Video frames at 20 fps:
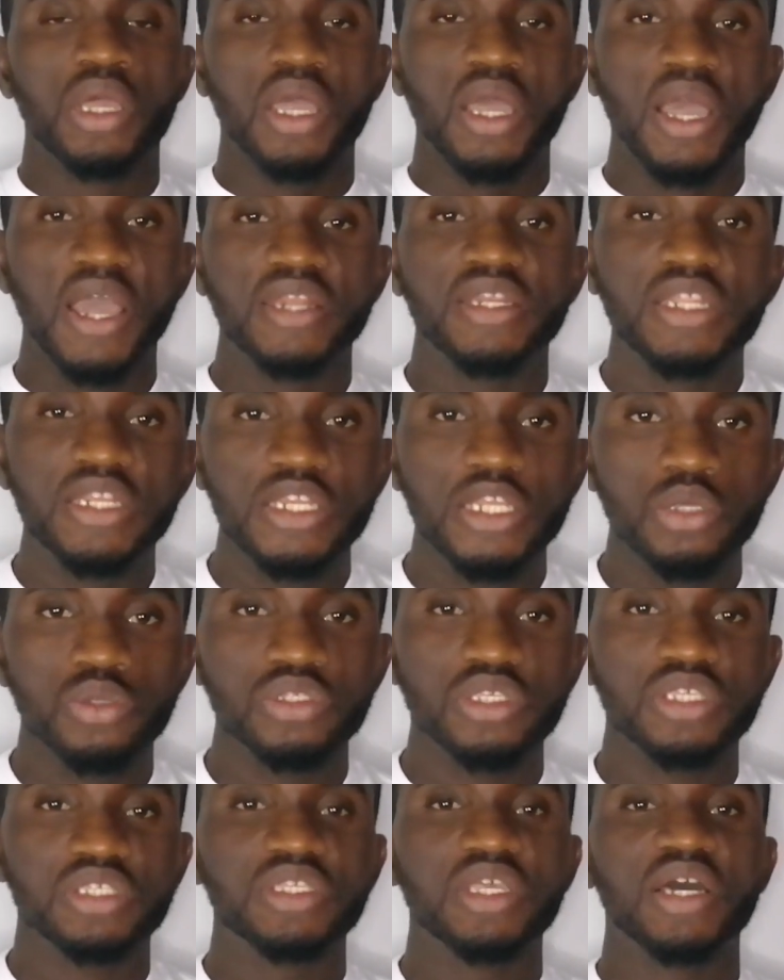And the
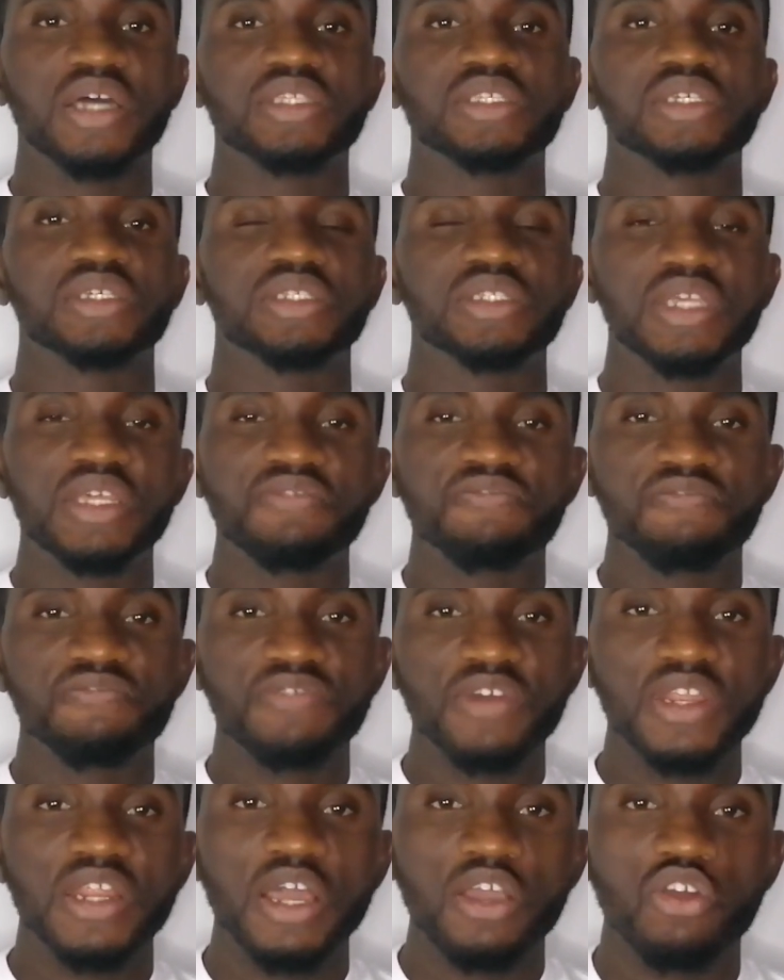news is that the
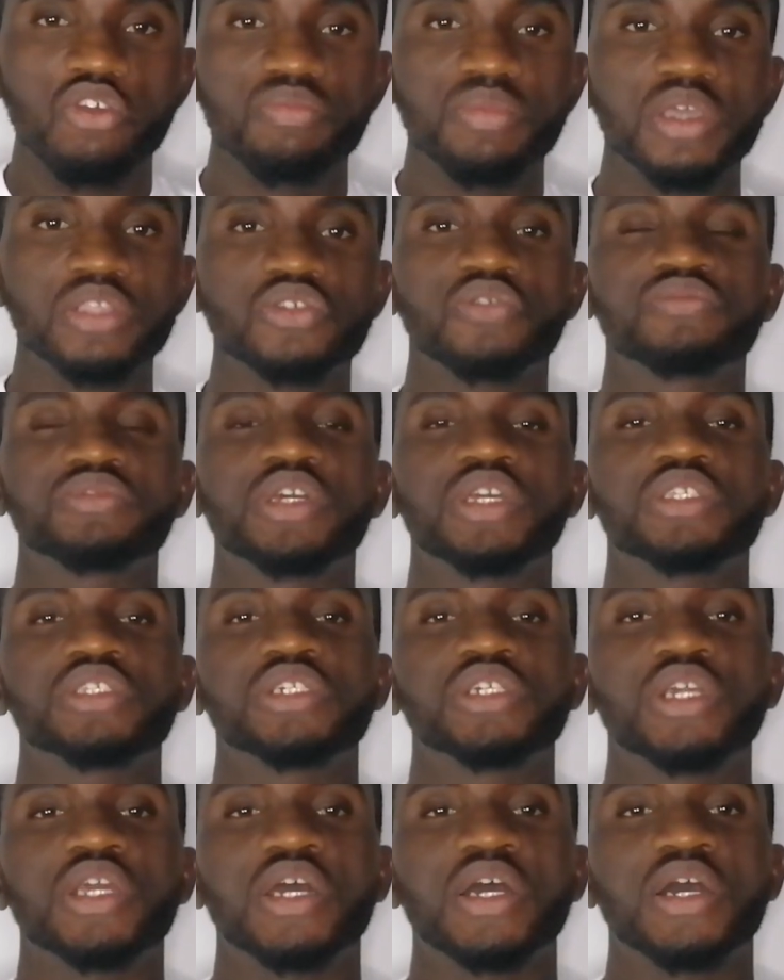federal government of
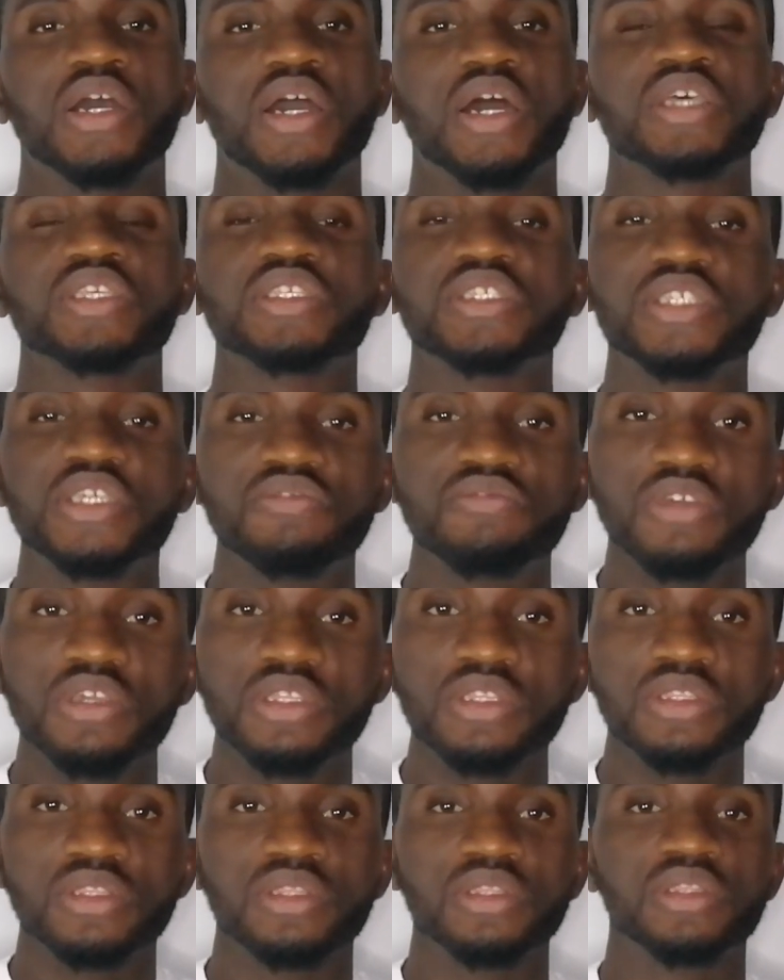Nigeria has
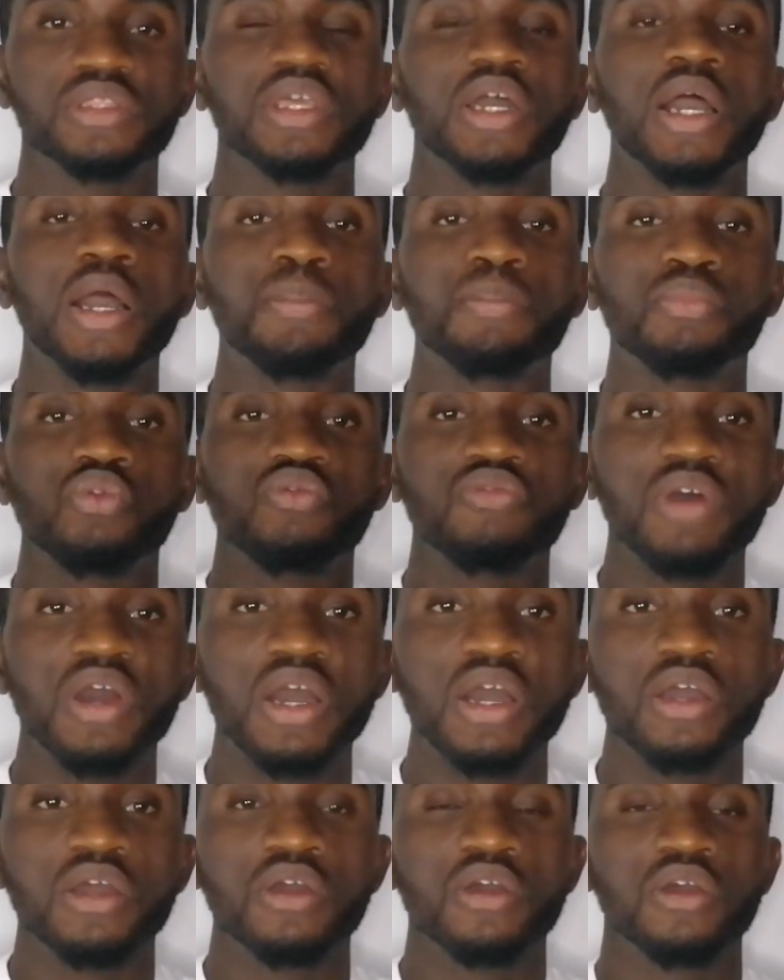given the
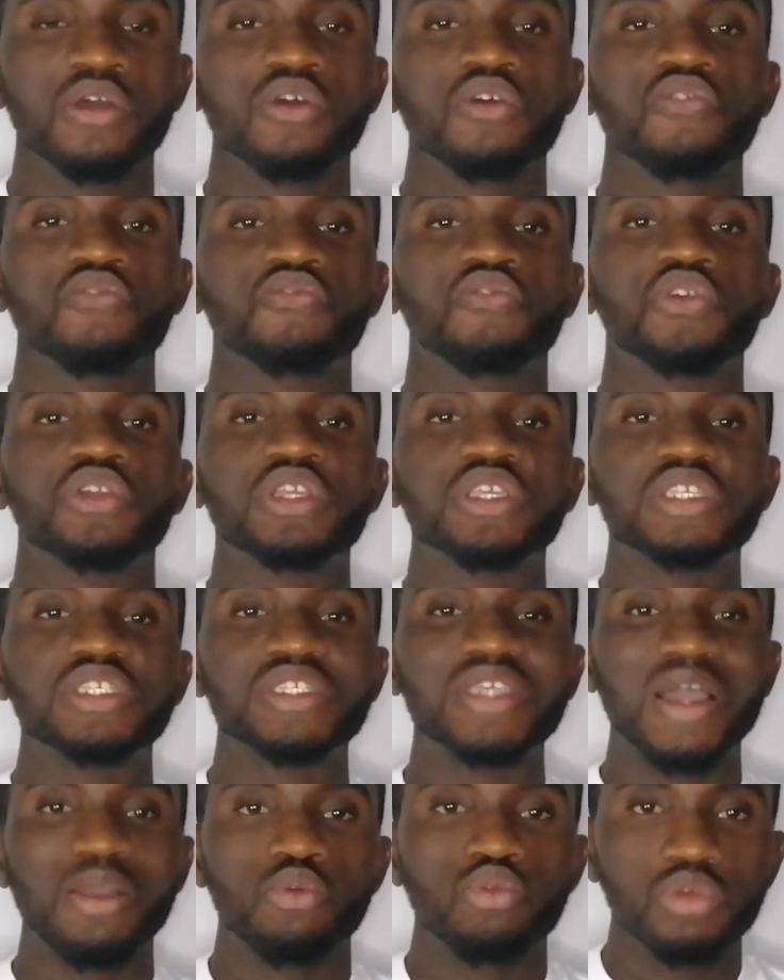approval for the
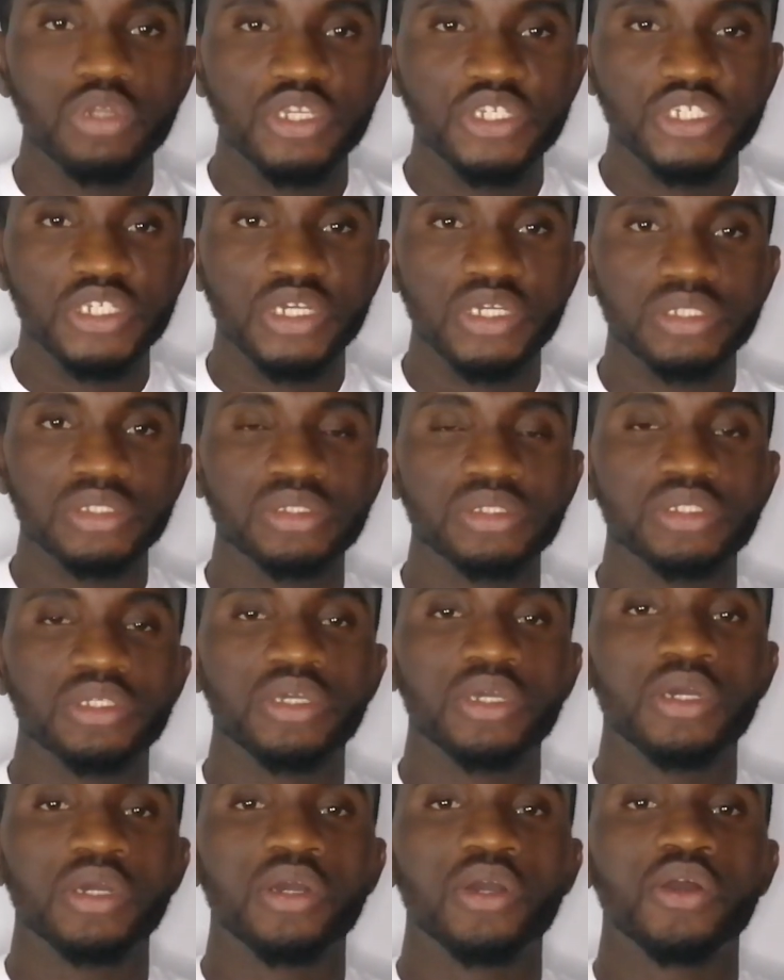circulation
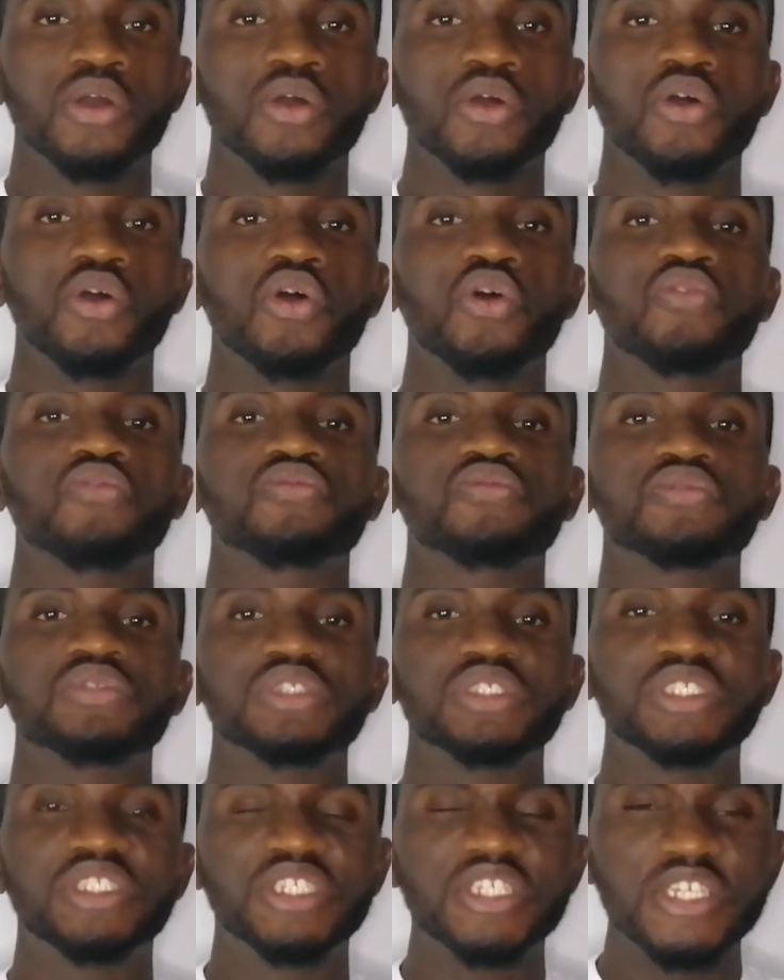of
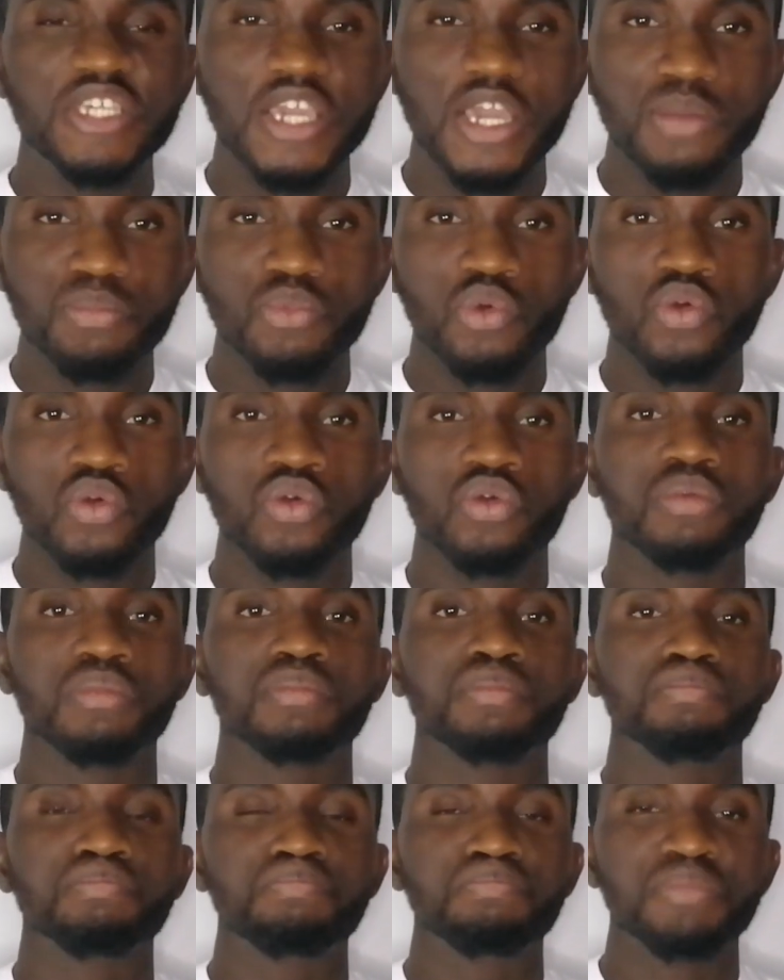GMO
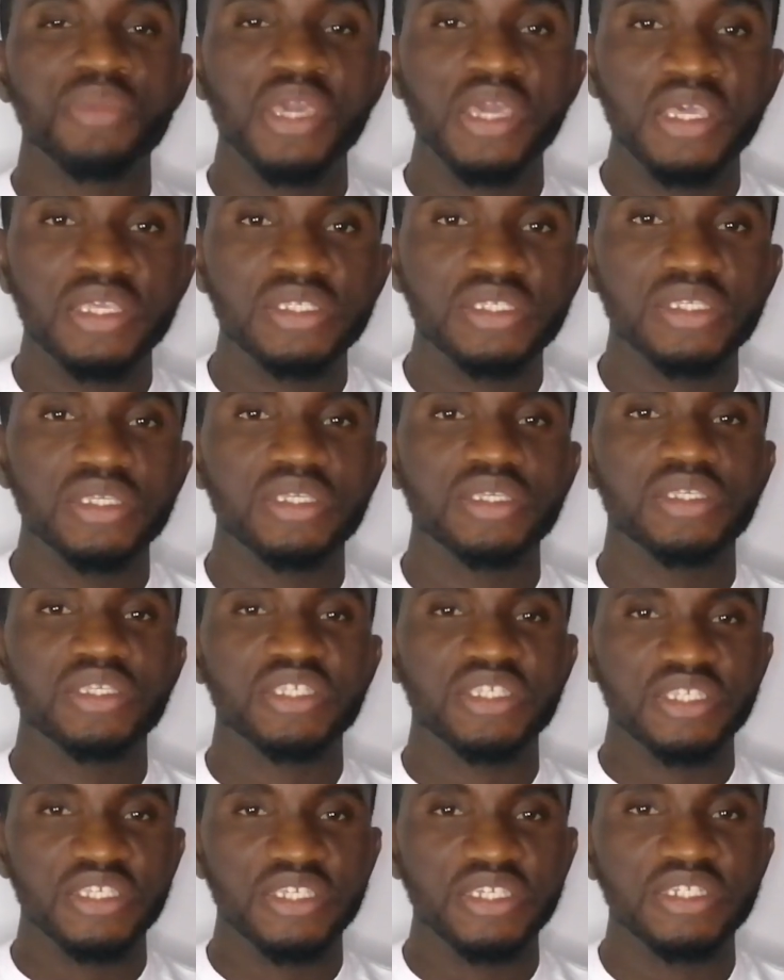maize
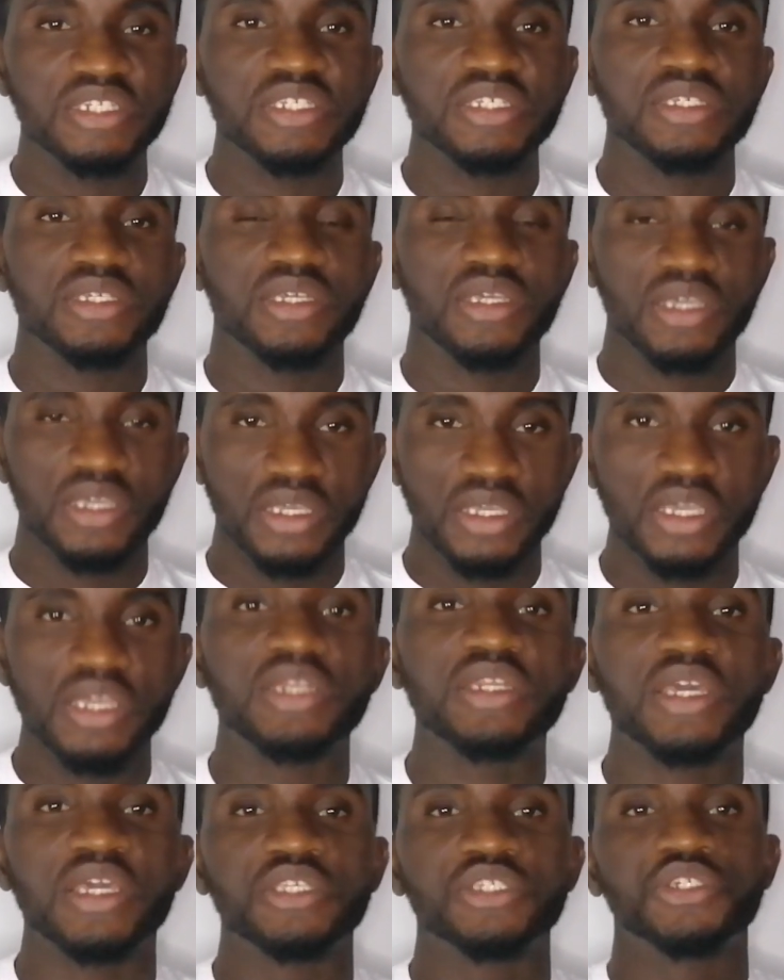seed
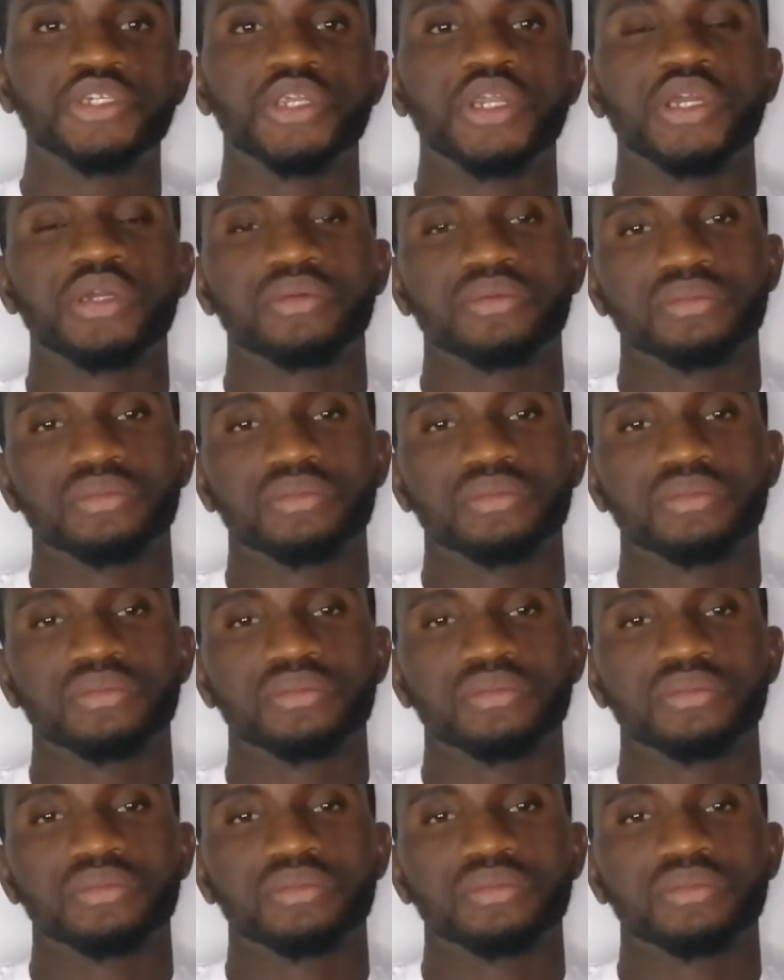in Nigeria.